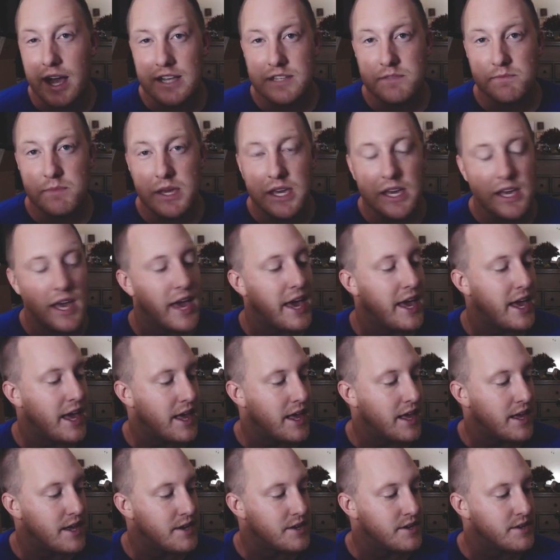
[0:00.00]
me,
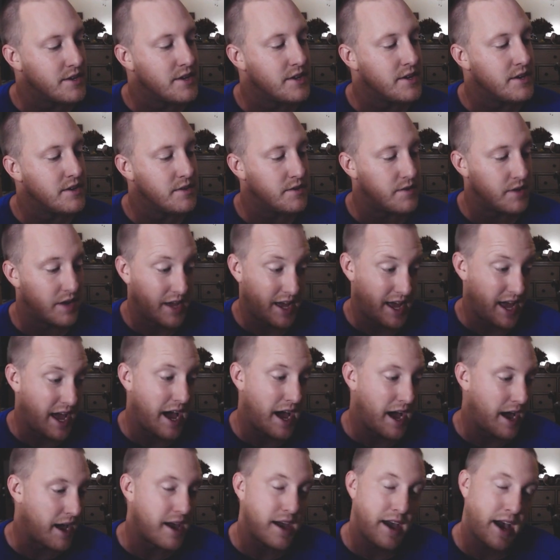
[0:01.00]
and
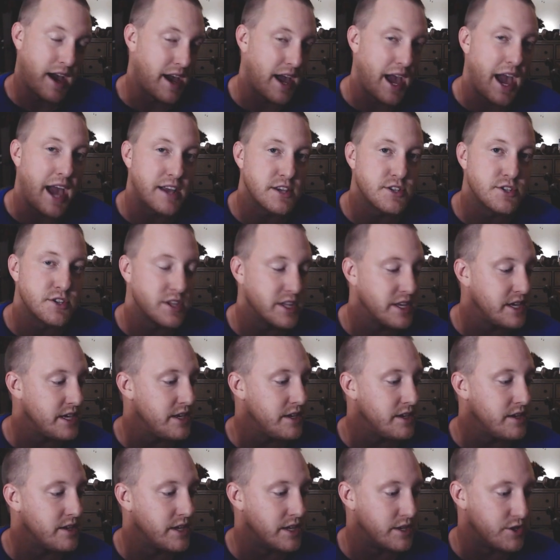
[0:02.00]
I
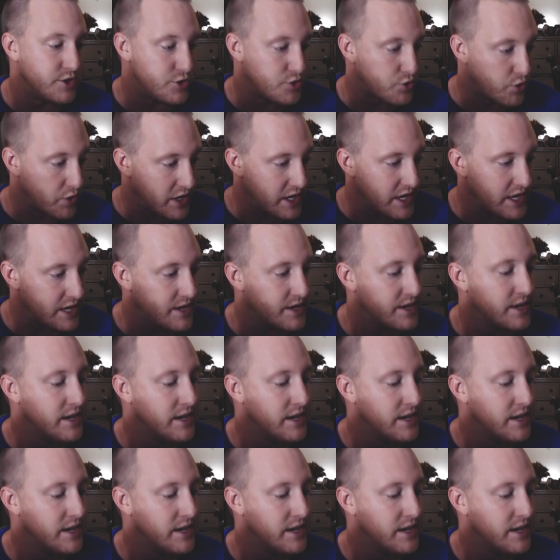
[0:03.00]
actually enjoyed it,